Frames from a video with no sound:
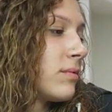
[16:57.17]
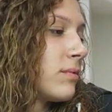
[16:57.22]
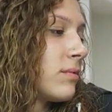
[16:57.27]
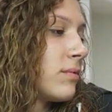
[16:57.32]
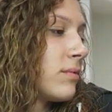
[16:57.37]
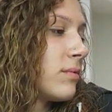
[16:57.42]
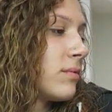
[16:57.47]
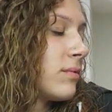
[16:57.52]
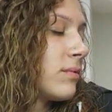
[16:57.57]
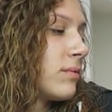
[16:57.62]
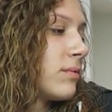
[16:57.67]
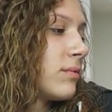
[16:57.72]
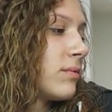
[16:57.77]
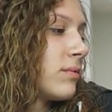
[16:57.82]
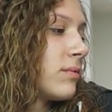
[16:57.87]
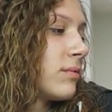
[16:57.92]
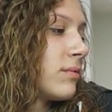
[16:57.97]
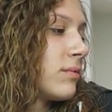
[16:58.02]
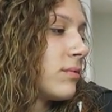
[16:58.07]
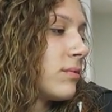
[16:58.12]

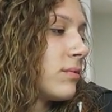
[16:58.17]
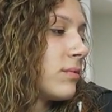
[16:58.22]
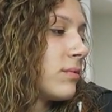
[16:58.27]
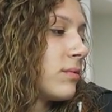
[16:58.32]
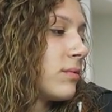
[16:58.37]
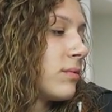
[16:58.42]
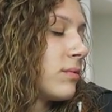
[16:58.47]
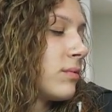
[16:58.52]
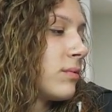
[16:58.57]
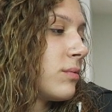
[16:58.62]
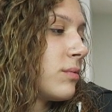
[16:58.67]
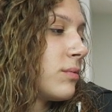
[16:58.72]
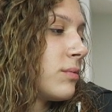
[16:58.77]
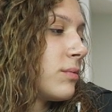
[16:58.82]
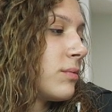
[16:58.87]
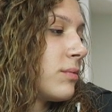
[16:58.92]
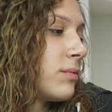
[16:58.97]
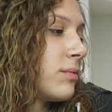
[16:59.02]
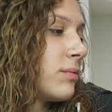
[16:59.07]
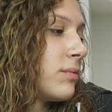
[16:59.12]

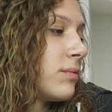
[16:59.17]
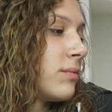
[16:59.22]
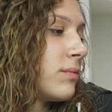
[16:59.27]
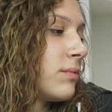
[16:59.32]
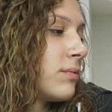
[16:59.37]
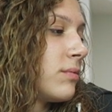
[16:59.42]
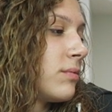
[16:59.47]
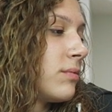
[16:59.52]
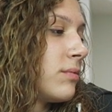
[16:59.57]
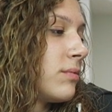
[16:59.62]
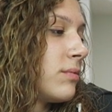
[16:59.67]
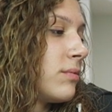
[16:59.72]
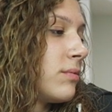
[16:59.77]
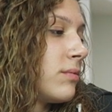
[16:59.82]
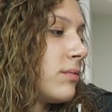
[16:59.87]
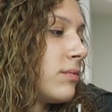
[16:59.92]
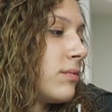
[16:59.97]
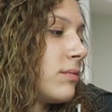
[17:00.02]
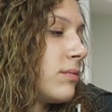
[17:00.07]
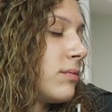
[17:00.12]

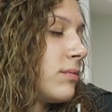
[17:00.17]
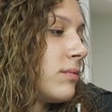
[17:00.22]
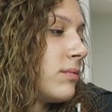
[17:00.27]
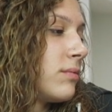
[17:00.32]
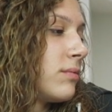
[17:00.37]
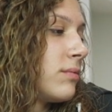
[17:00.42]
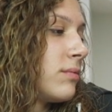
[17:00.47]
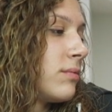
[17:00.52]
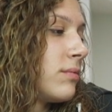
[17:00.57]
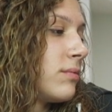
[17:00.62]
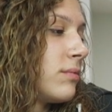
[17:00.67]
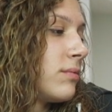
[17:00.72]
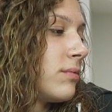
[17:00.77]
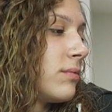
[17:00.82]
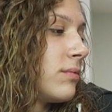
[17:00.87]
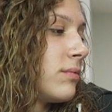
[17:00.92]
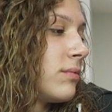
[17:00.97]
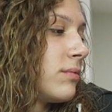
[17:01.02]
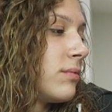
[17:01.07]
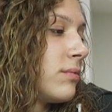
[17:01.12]

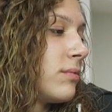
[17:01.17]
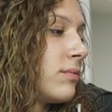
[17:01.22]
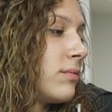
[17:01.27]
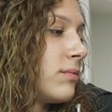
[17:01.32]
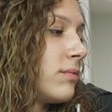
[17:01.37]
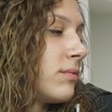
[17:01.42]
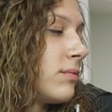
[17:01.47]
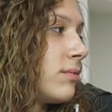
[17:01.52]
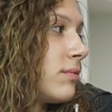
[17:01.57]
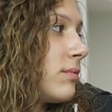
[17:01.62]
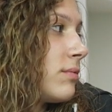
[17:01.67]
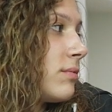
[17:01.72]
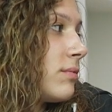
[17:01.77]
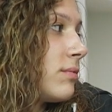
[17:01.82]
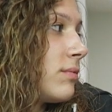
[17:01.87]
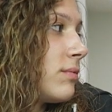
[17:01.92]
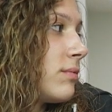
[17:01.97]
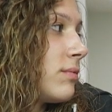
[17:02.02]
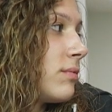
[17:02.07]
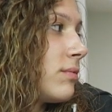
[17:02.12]

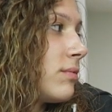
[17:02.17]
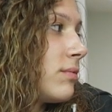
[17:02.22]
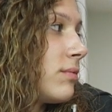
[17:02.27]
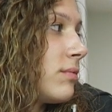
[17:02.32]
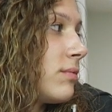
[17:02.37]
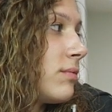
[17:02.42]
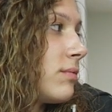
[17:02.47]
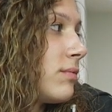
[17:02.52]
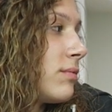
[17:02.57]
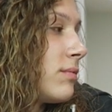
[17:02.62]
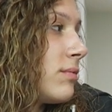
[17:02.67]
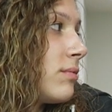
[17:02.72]
(not speaking)